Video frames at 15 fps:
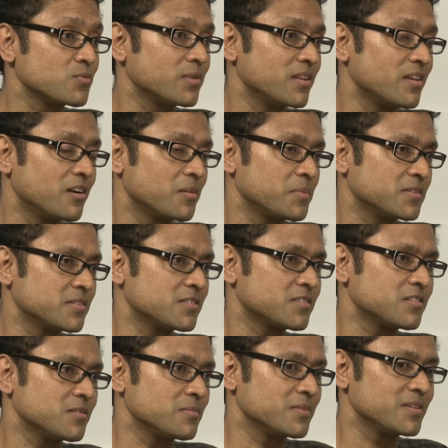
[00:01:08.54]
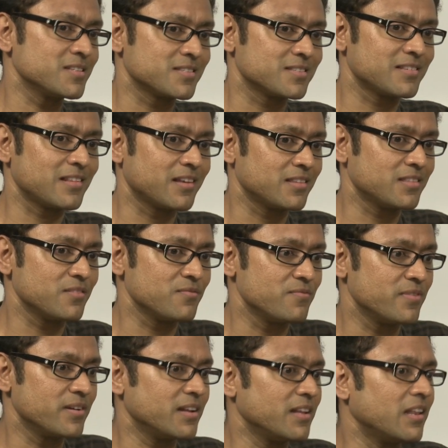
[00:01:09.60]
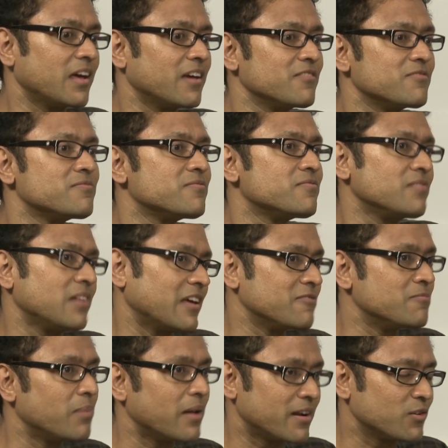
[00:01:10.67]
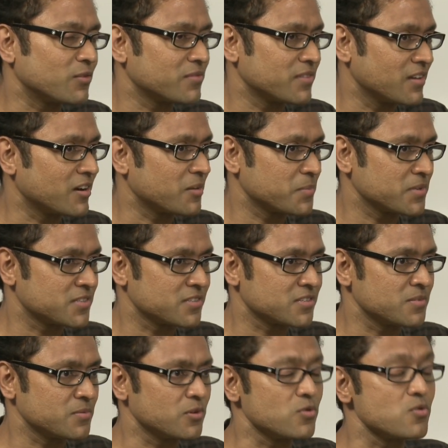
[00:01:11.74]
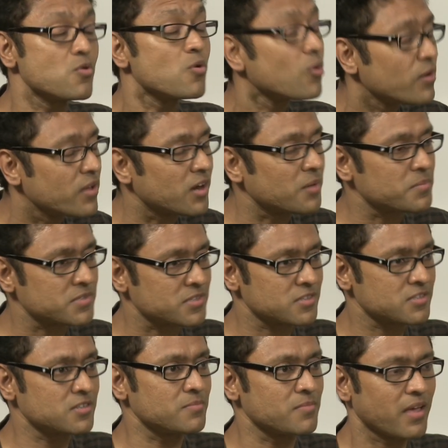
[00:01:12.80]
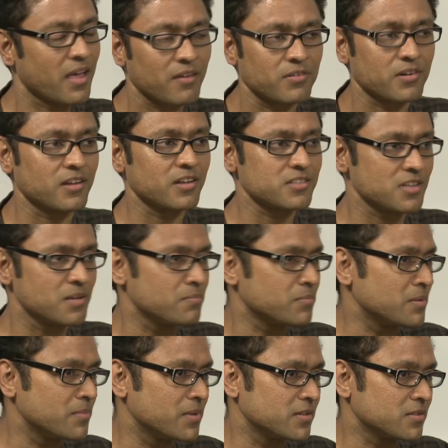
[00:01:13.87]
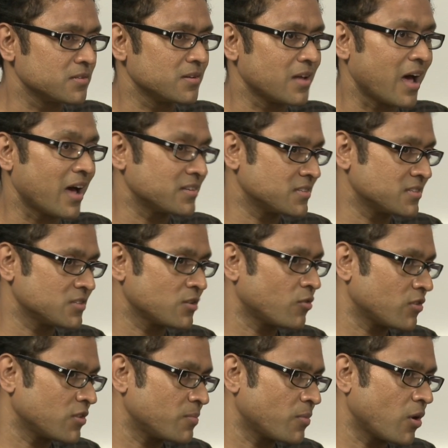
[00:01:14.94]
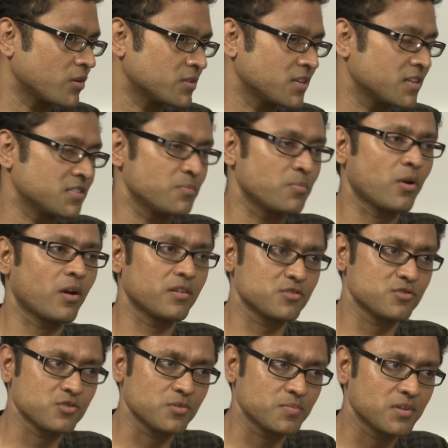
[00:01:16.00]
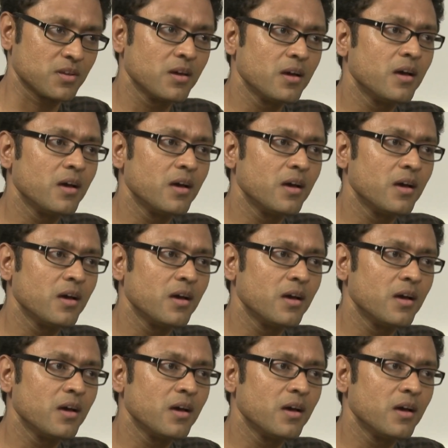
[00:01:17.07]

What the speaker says: to an ERP system is like the very lifeblood of the ERP system. No ERP system ever gets implemented as is out of the box as the product ships.